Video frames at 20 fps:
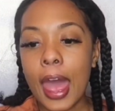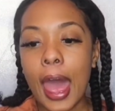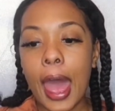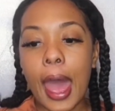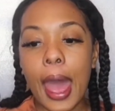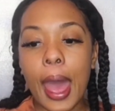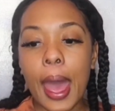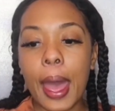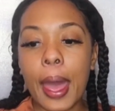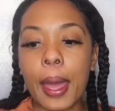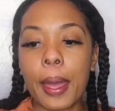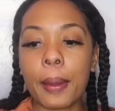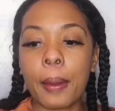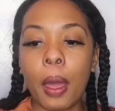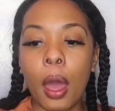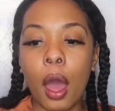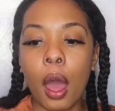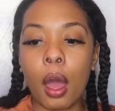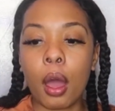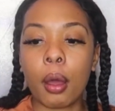I
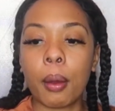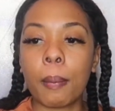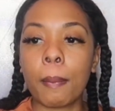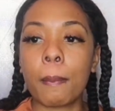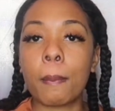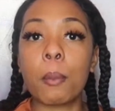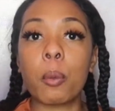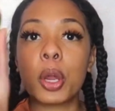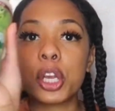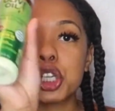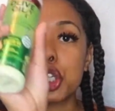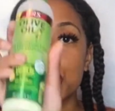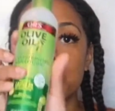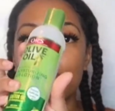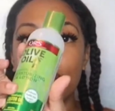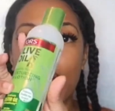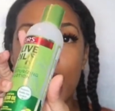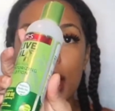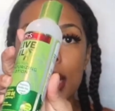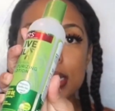
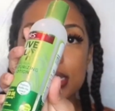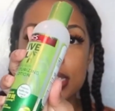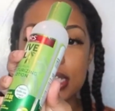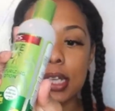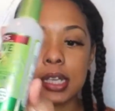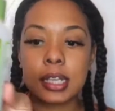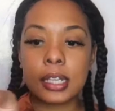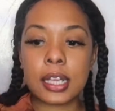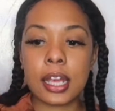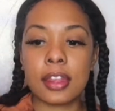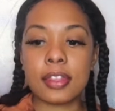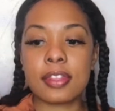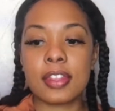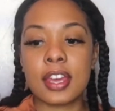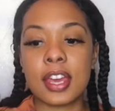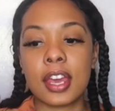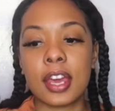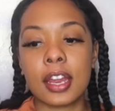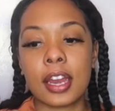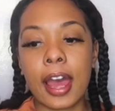moisturize it, and
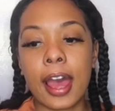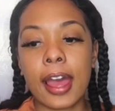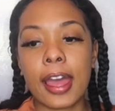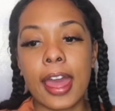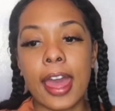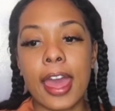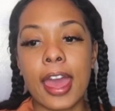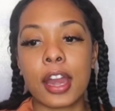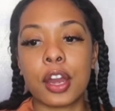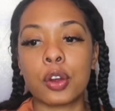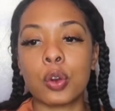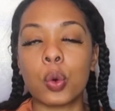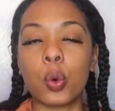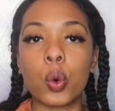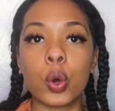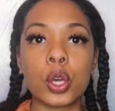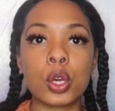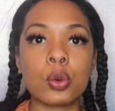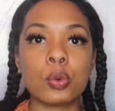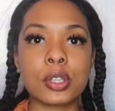then I add an
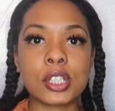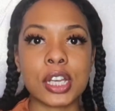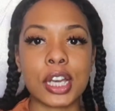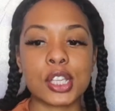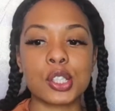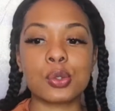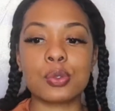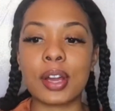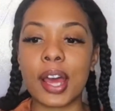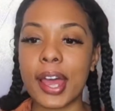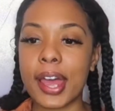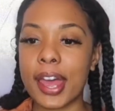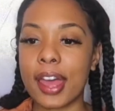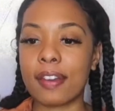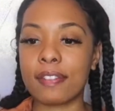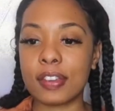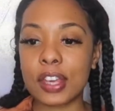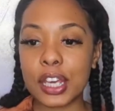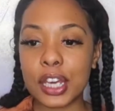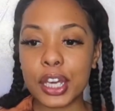oil, which I do not
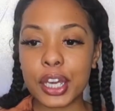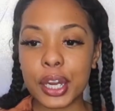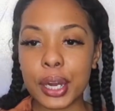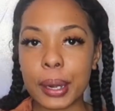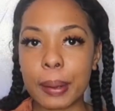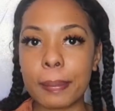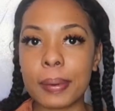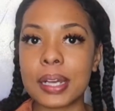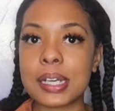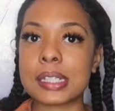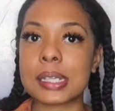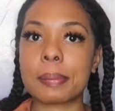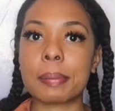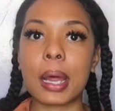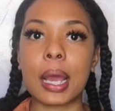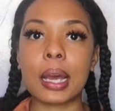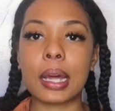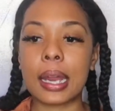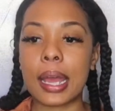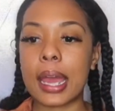have here because I'm
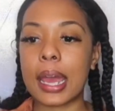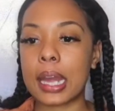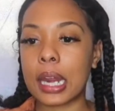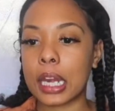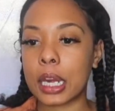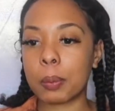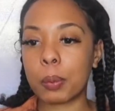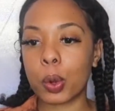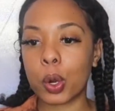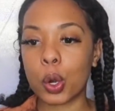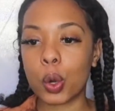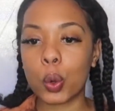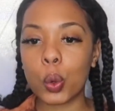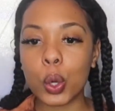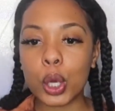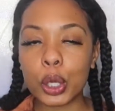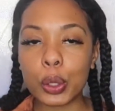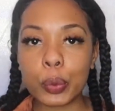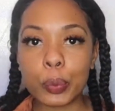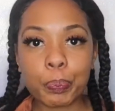not going to add any more
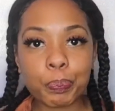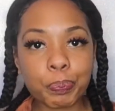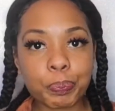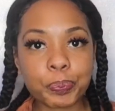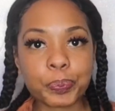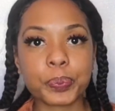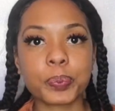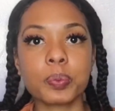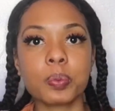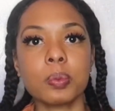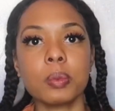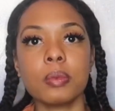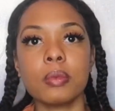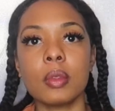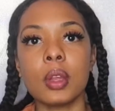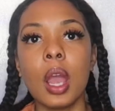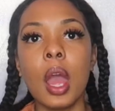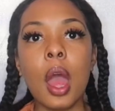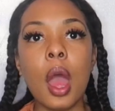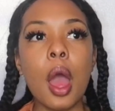oil.
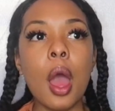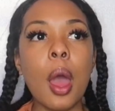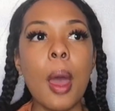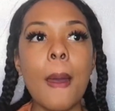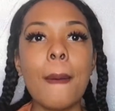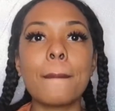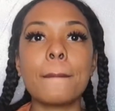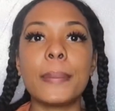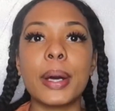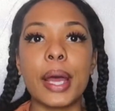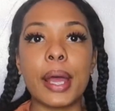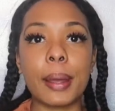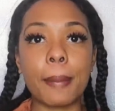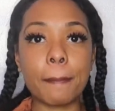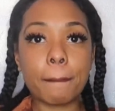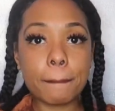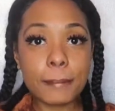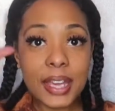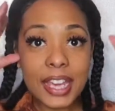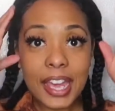But
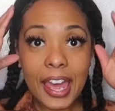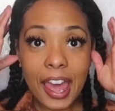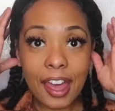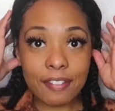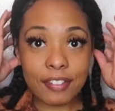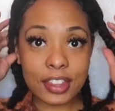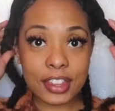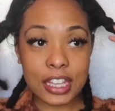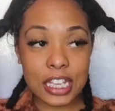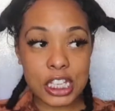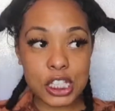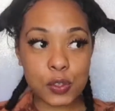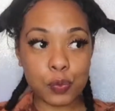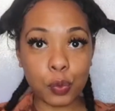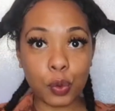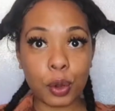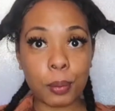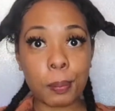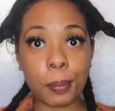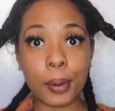me having these
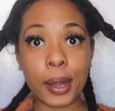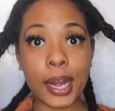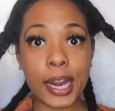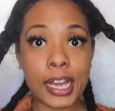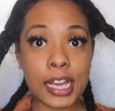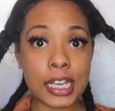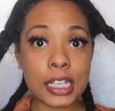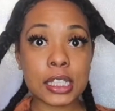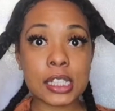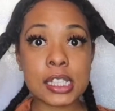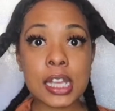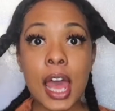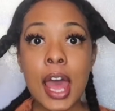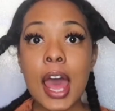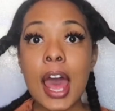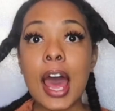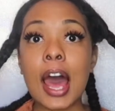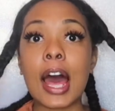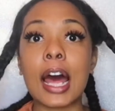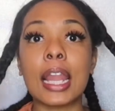4 braids
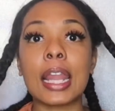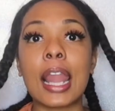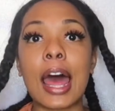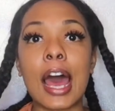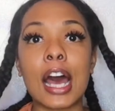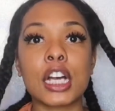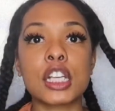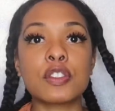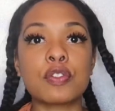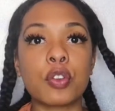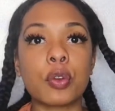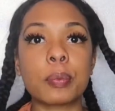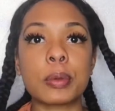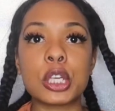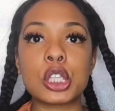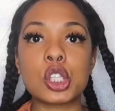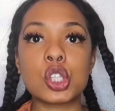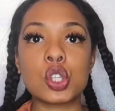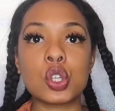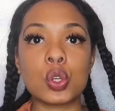allows for
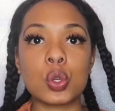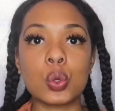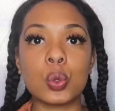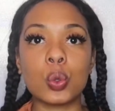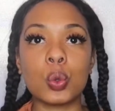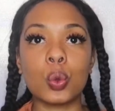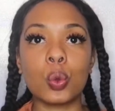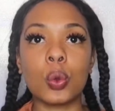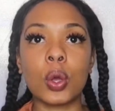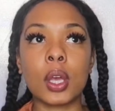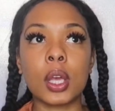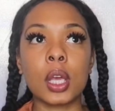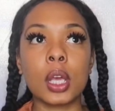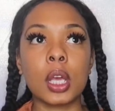me to